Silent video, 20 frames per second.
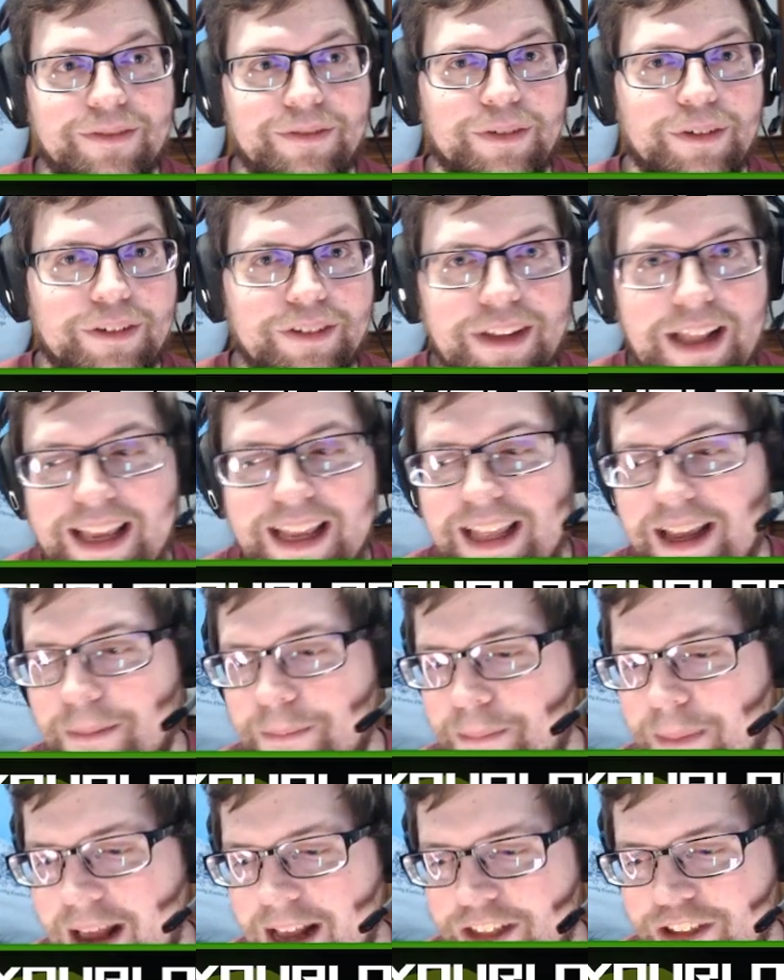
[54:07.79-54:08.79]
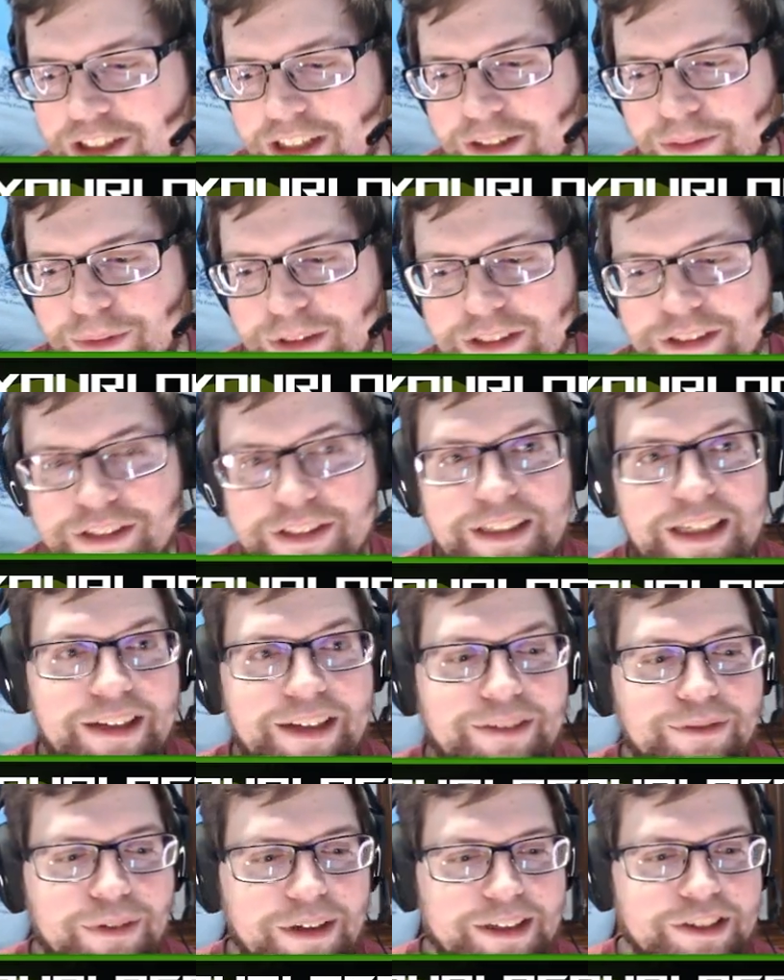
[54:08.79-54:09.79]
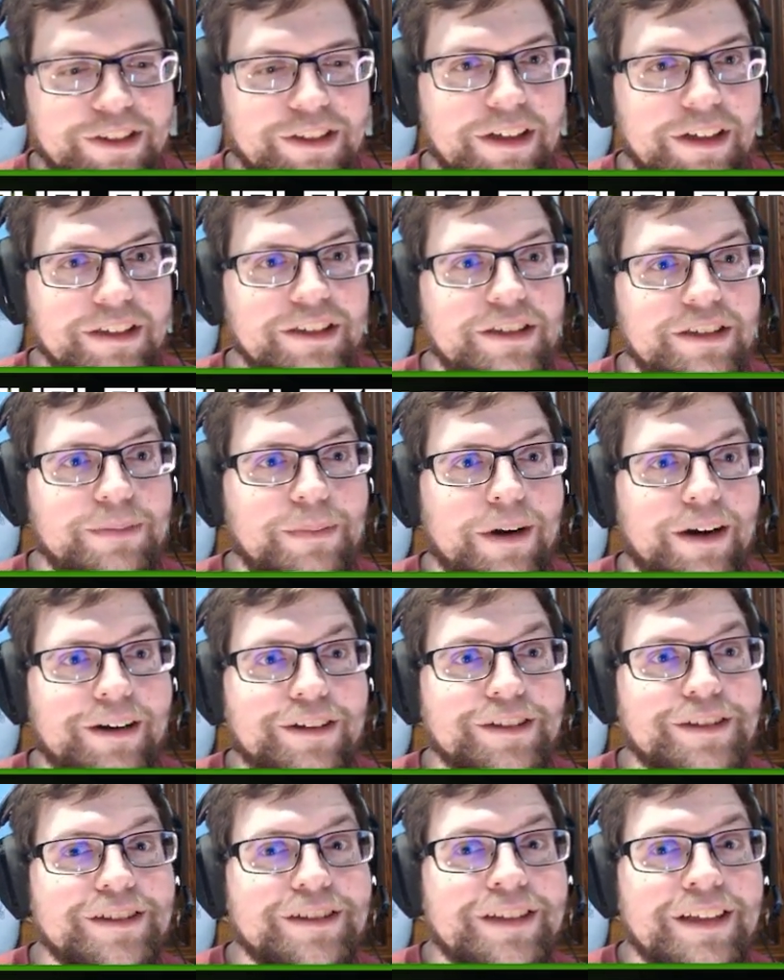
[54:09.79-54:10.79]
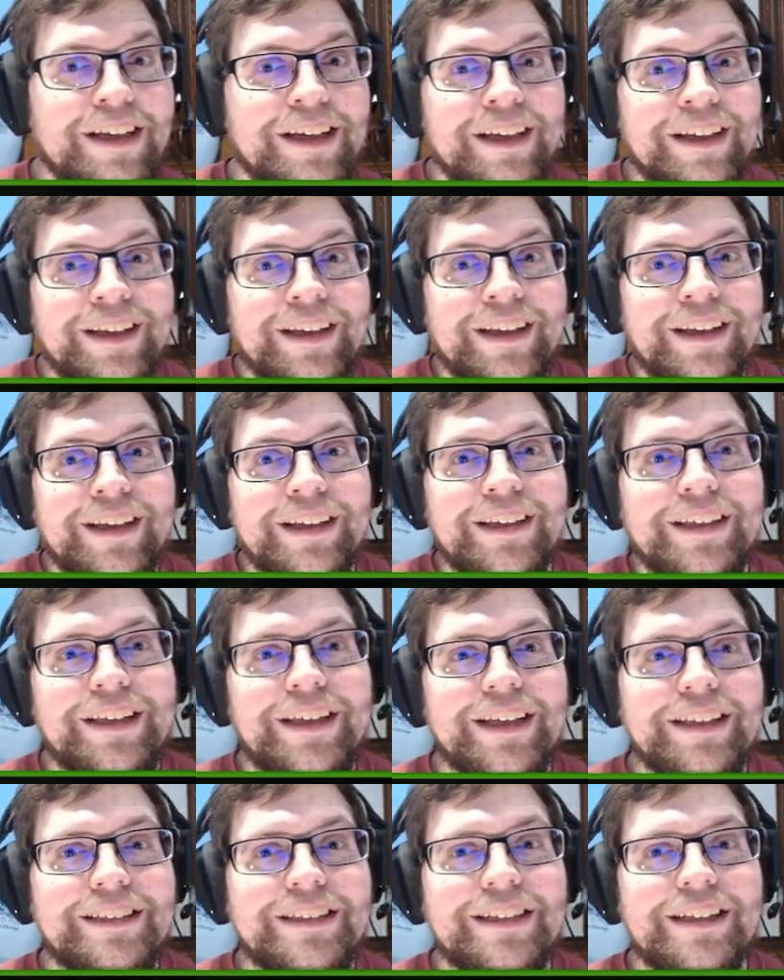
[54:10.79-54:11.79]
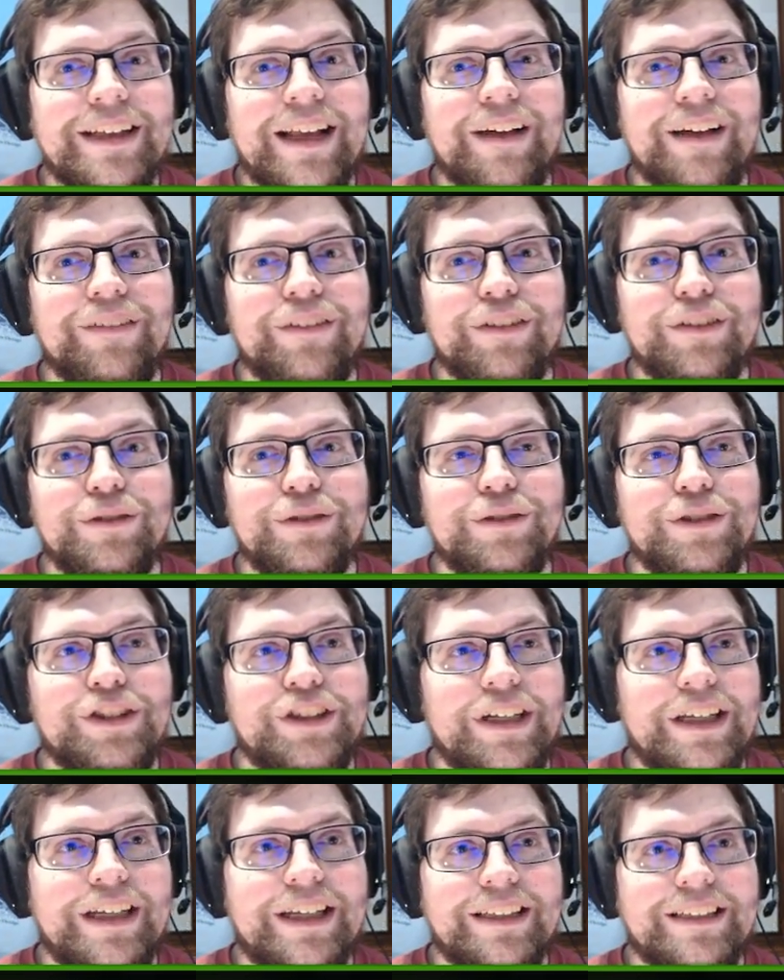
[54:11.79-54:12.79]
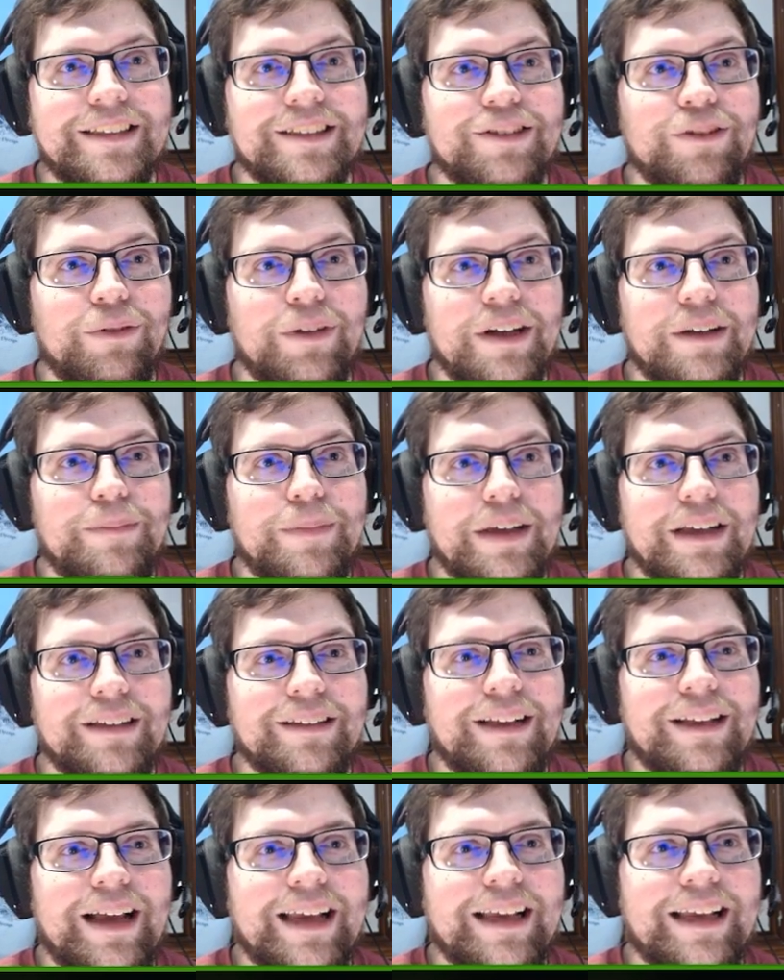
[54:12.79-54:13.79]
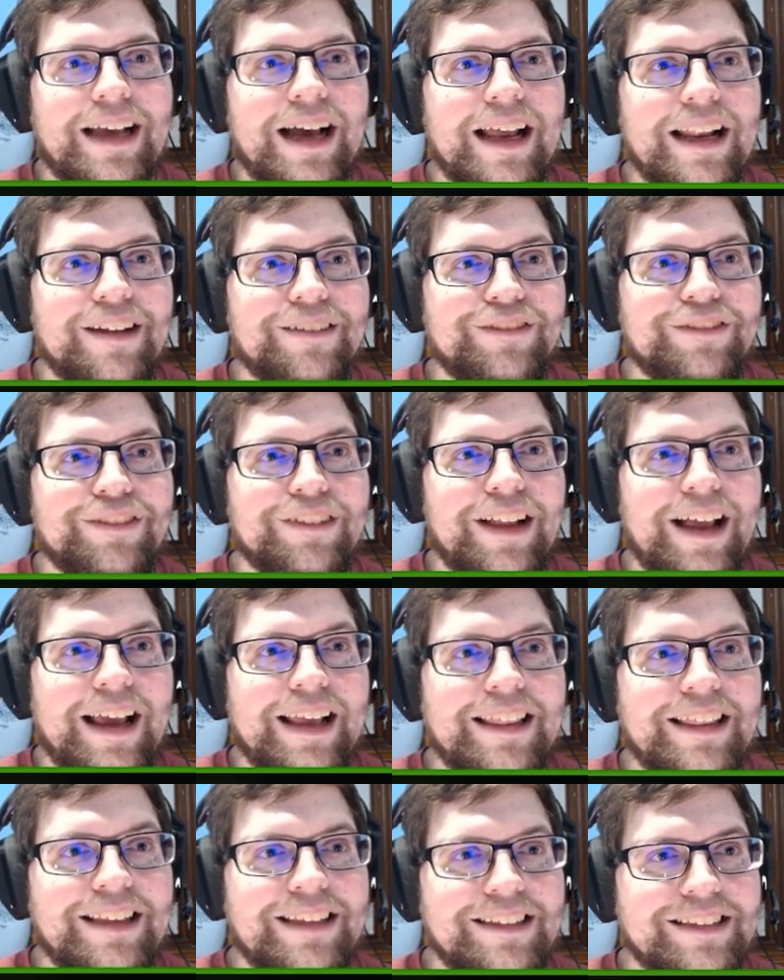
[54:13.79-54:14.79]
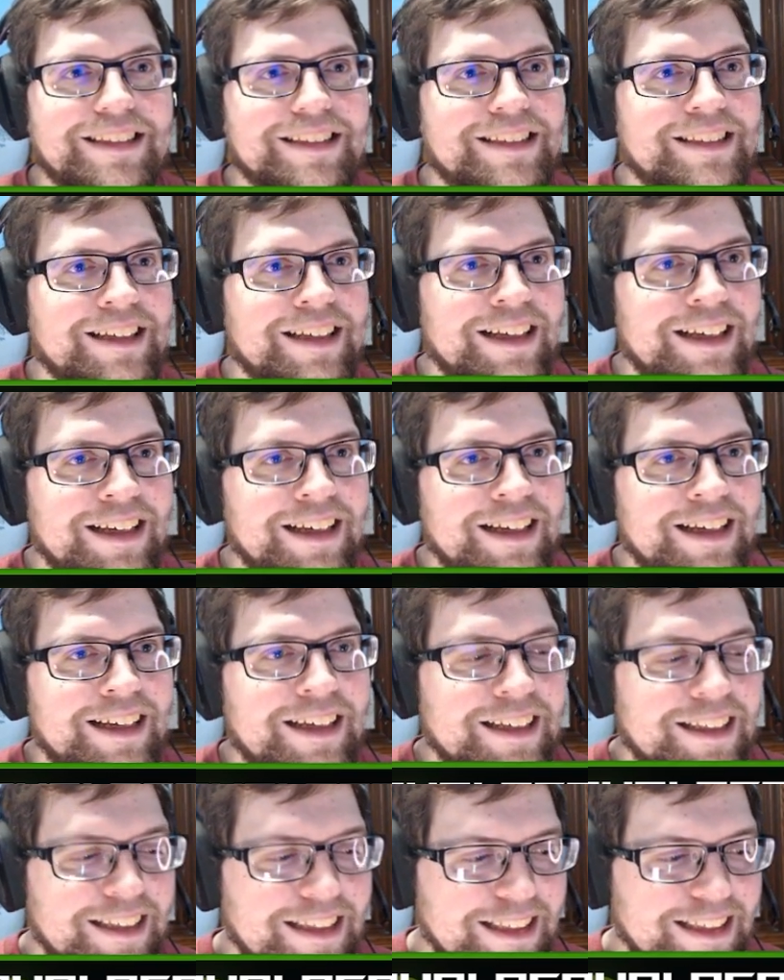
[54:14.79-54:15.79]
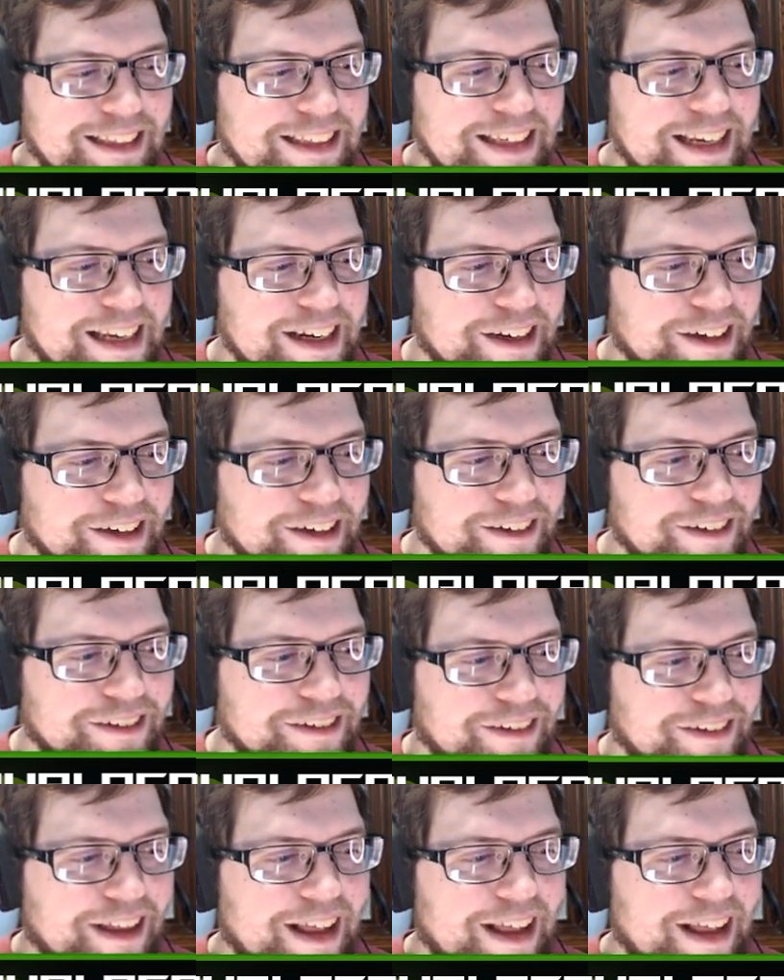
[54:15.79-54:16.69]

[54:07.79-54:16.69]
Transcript: were imagining when Dunsparce gets an evolution, it's going to be kind of like this near